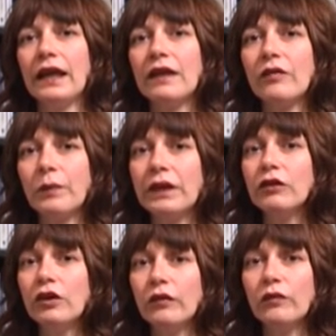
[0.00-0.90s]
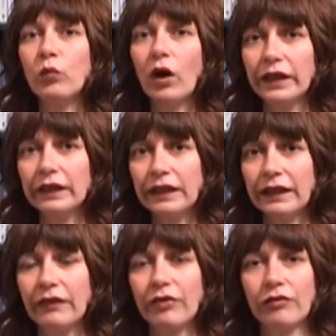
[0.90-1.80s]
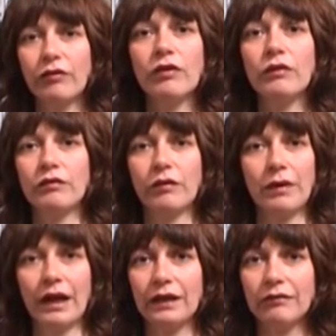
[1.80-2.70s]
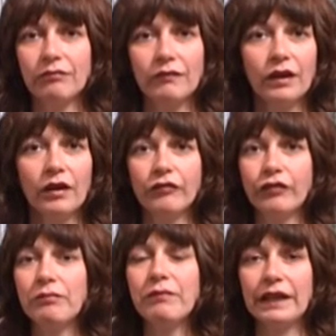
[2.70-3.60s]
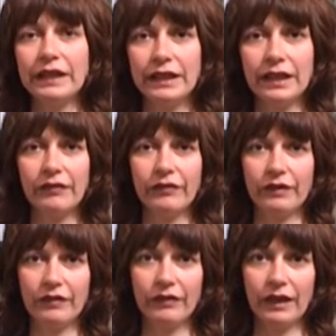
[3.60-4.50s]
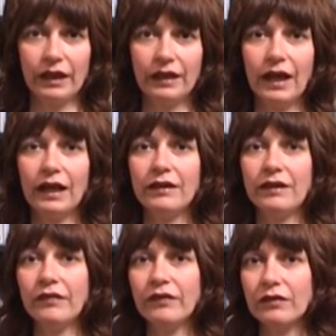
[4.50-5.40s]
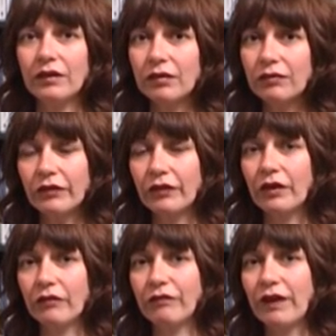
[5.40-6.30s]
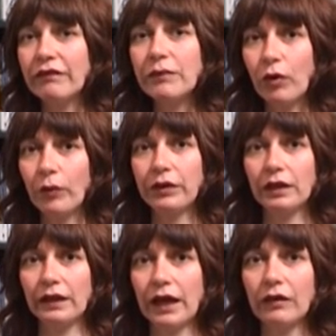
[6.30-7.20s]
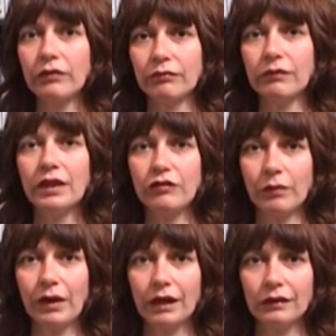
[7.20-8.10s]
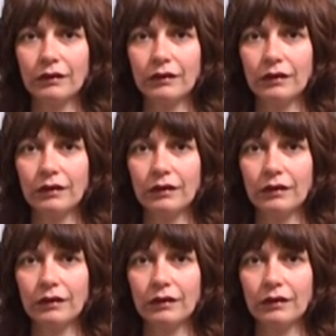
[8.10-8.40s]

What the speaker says: It has been used widely through Japan for many years since then and is very popular now in Japan.